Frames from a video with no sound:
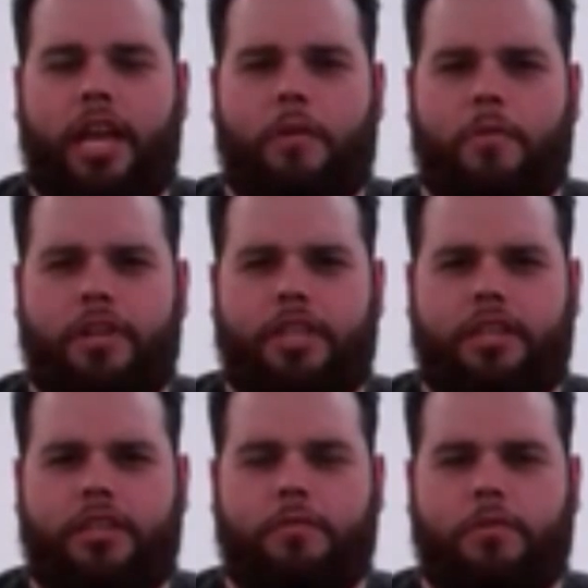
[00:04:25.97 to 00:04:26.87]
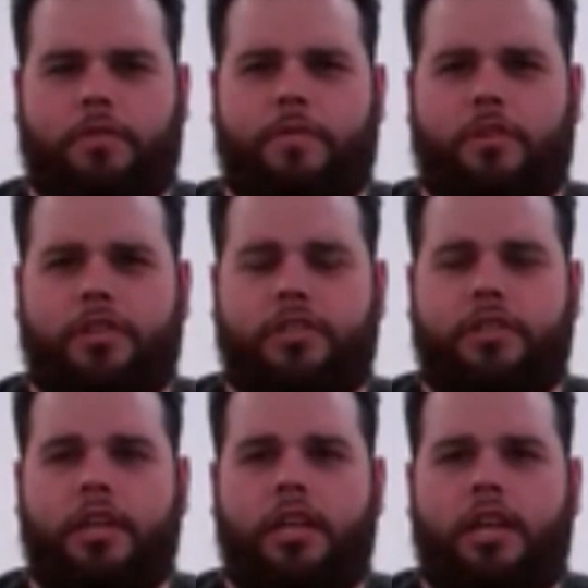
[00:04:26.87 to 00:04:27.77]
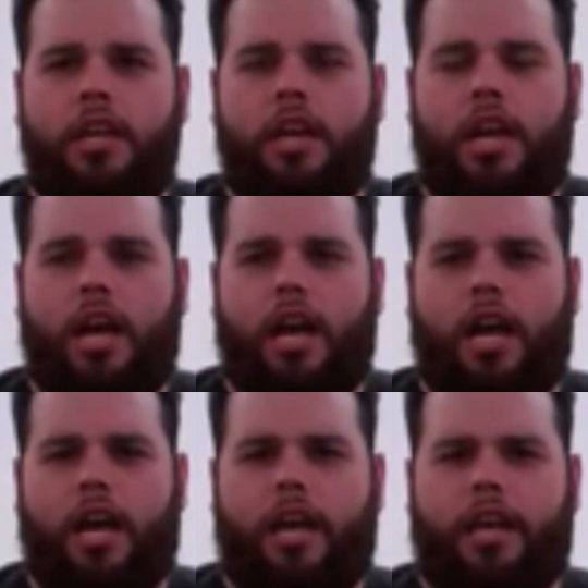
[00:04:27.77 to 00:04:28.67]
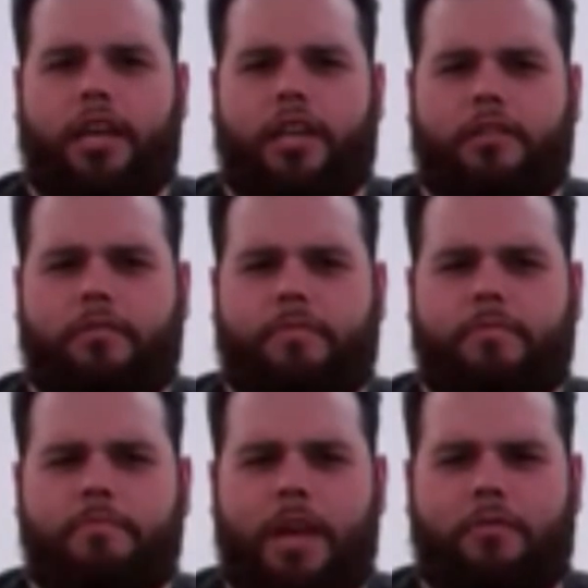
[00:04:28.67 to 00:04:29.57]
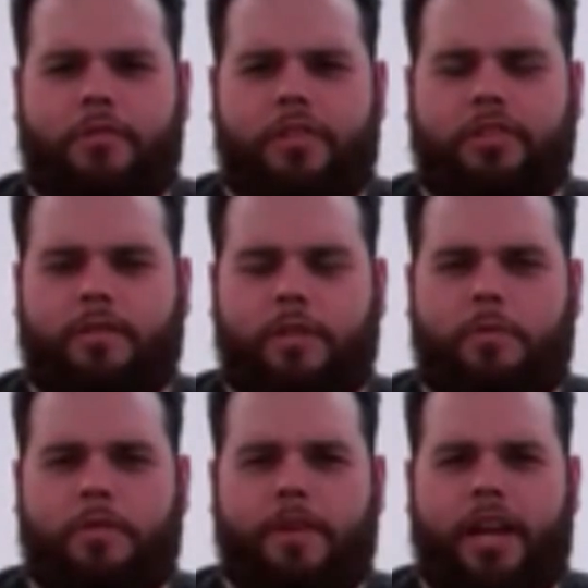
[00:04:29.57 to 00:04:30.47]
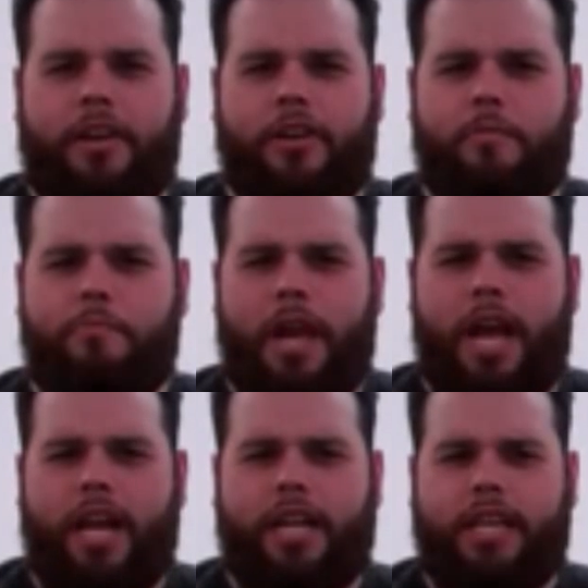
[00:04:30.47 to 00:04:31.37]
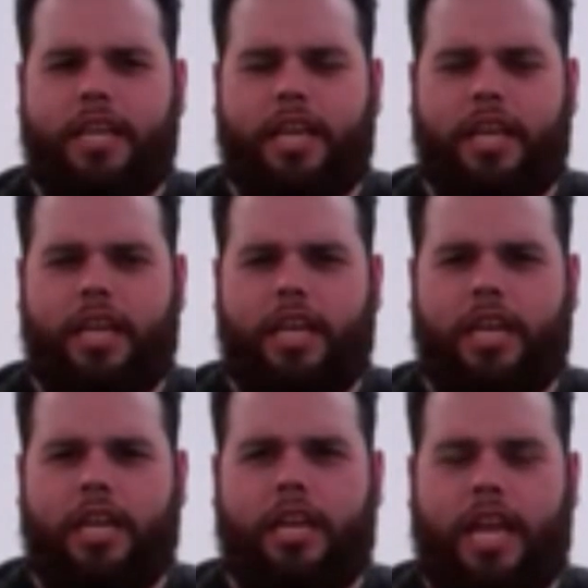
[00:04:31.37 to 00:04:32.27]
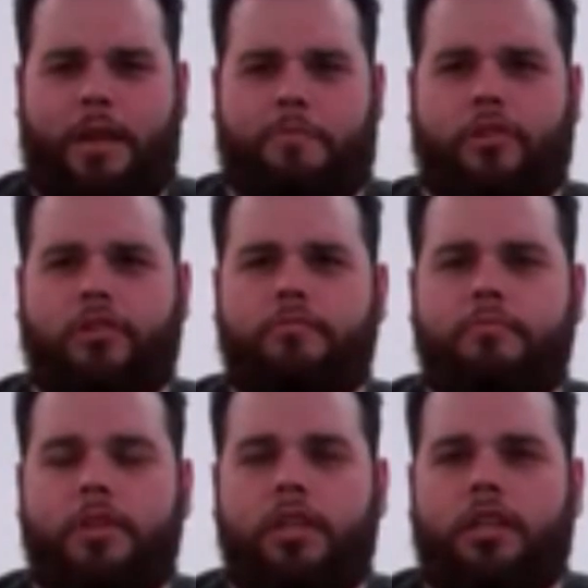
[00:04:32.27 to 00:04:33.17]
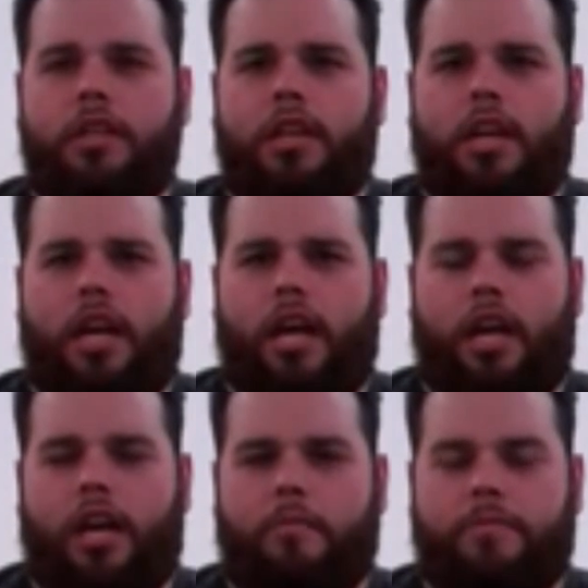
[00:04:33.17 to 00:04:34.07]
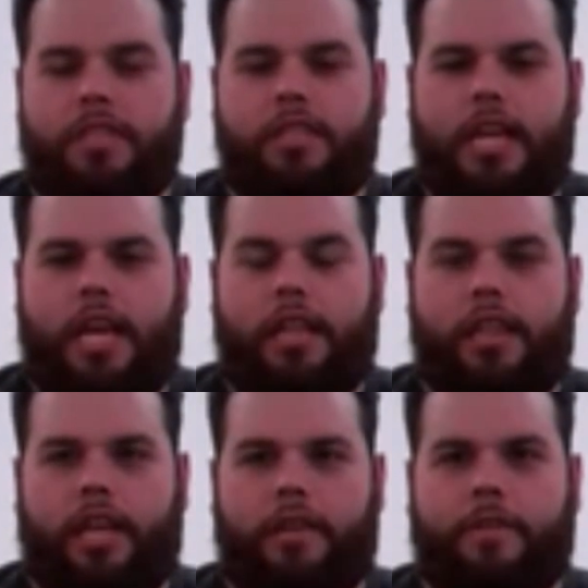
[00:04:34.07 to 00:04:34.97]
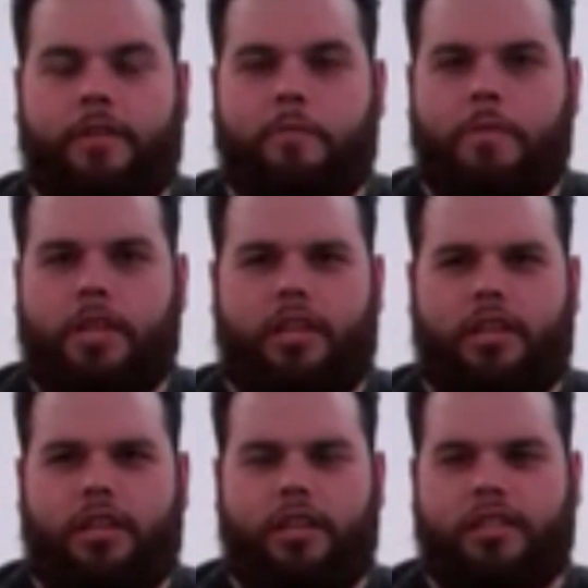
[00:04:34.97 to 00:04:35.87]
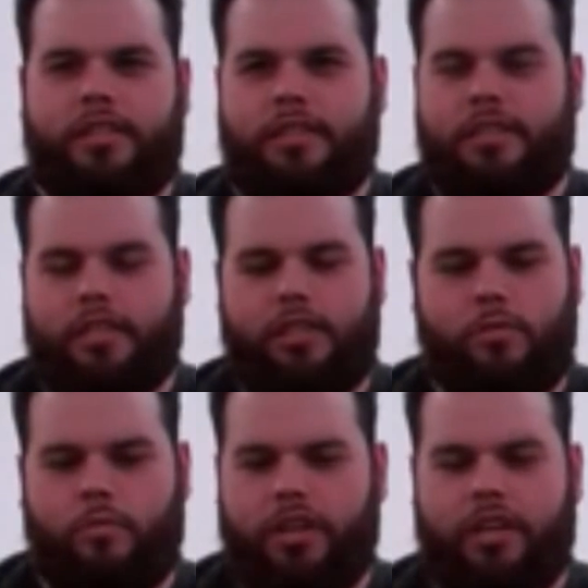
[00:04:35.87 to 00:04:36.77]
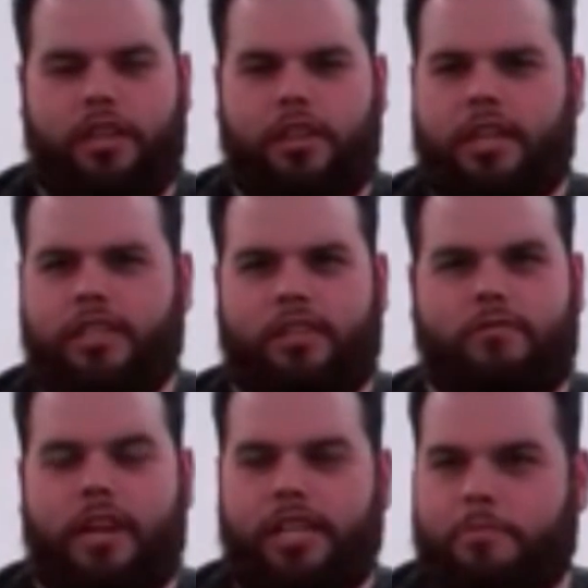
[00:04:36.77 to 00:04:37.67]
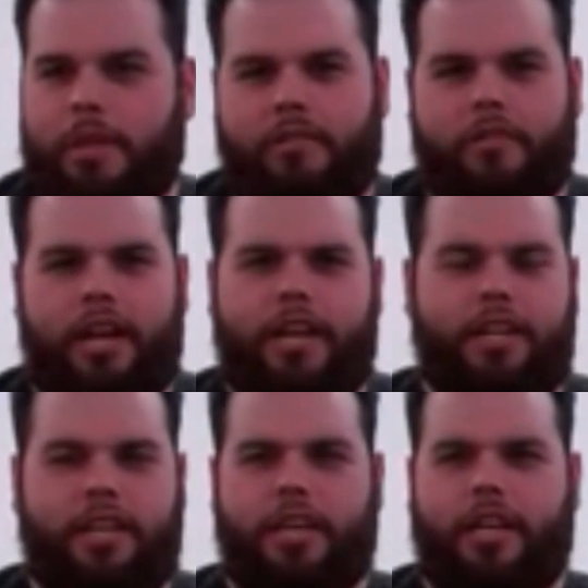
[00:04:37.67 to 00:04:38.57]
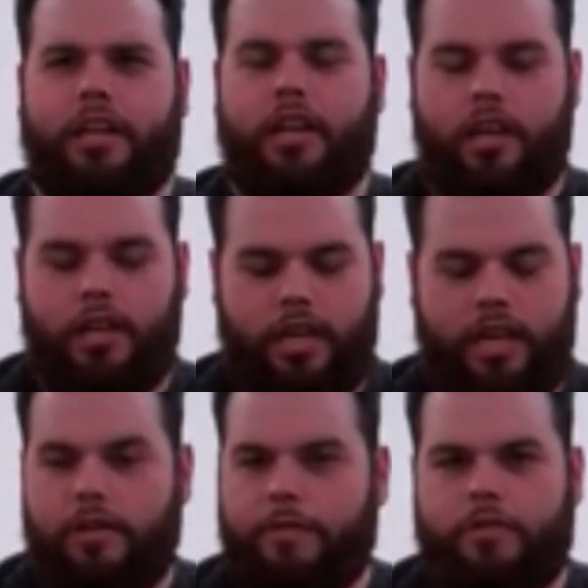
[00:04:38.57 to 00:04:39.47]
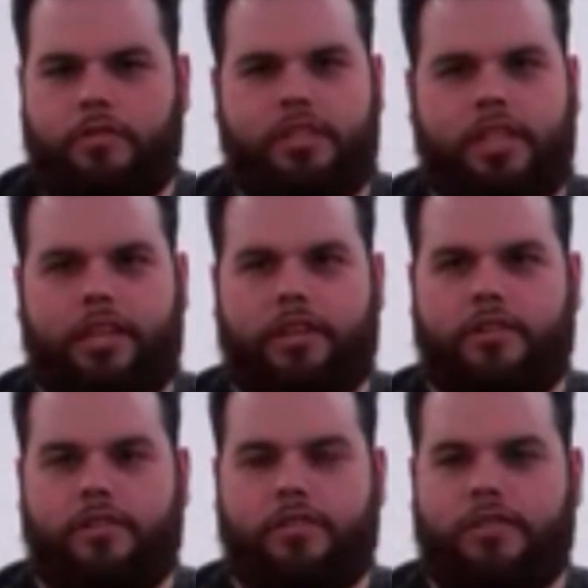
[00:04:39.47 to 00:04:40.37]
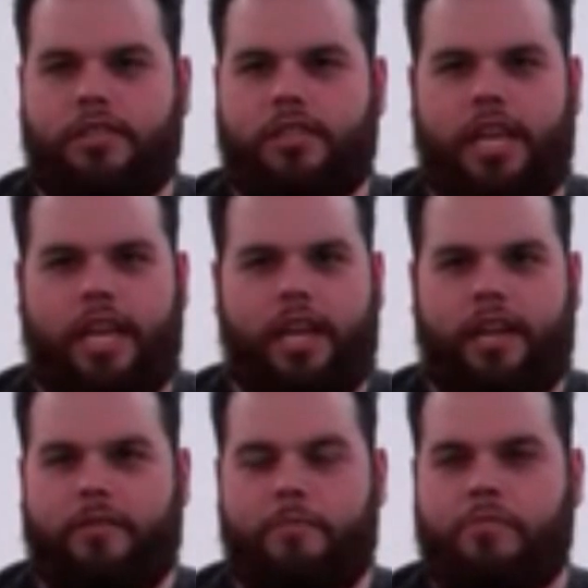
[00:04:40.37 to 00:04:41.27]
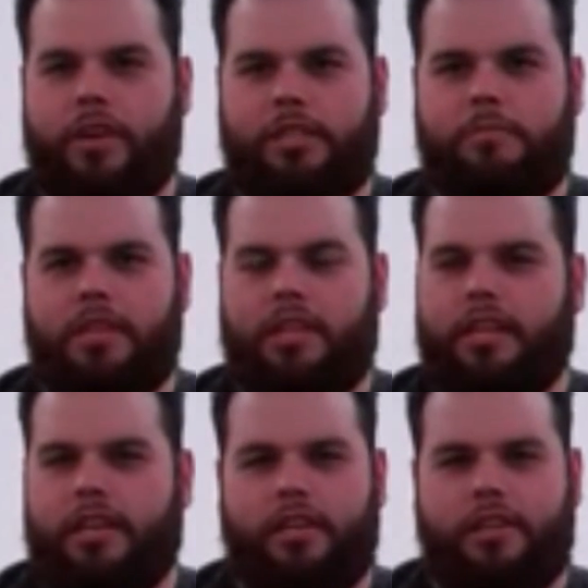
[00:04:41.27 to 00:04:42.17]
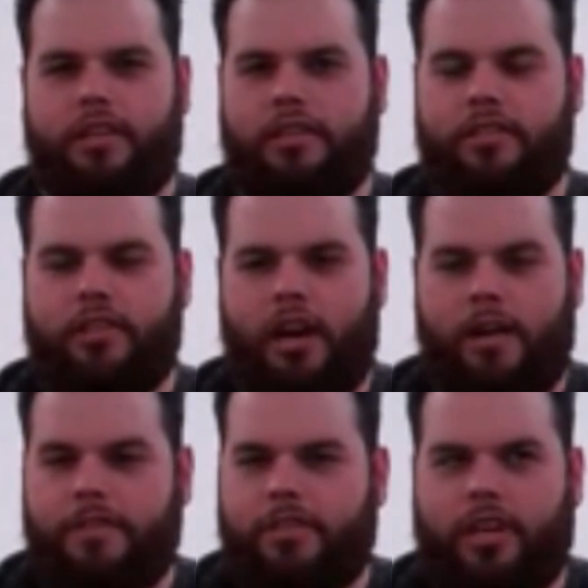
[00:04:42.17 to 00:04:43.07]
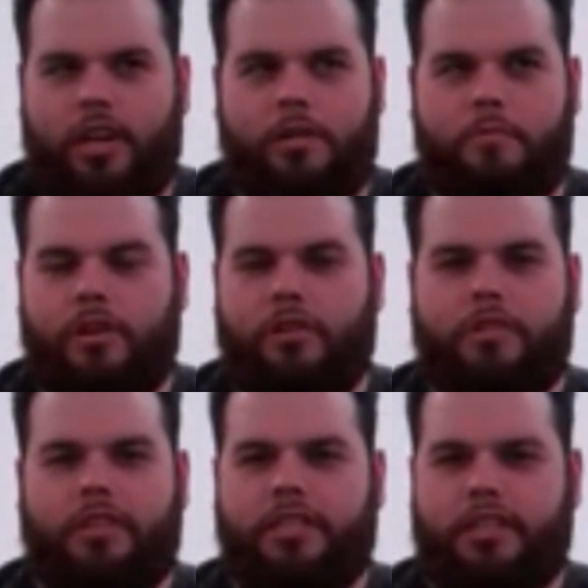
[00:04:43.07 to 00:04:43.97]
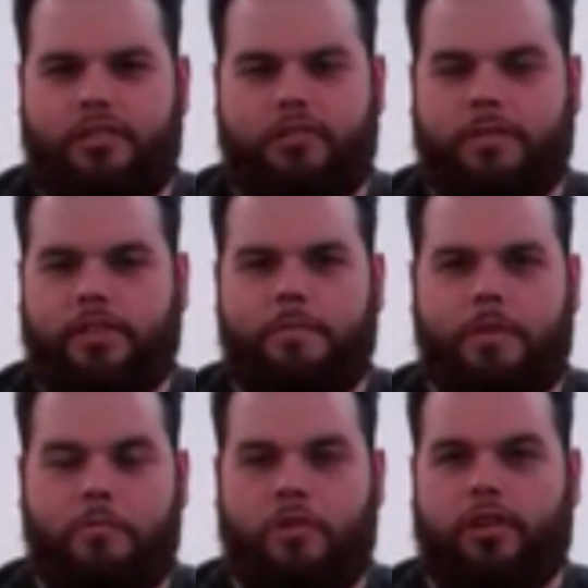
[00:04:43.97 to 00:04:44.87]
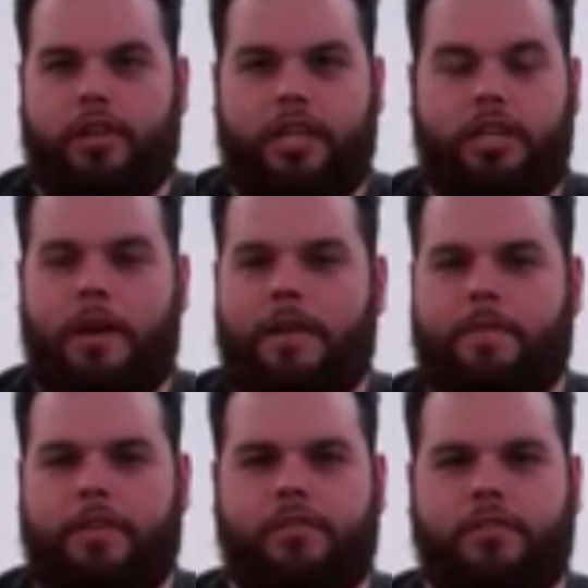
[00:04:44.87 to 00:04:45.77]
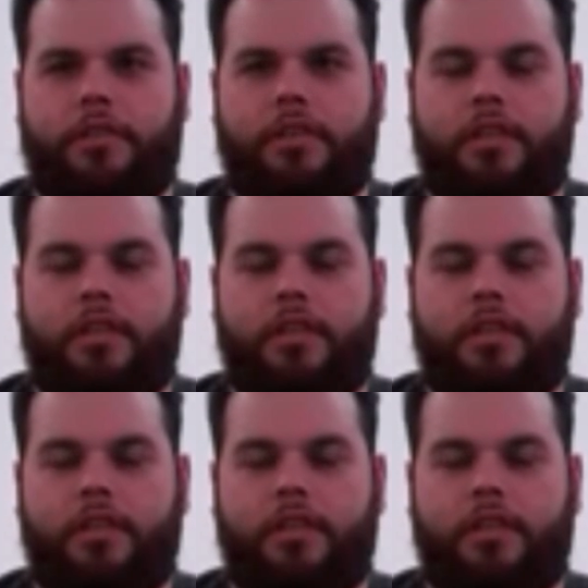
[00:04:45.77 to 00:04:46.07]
and wanted to get into the workforce. I met with the service provider back in April. Since then, they've given me assistance with things like resume writing, interview skills. They've placed me in an office job while we continue to look for something more related to my field.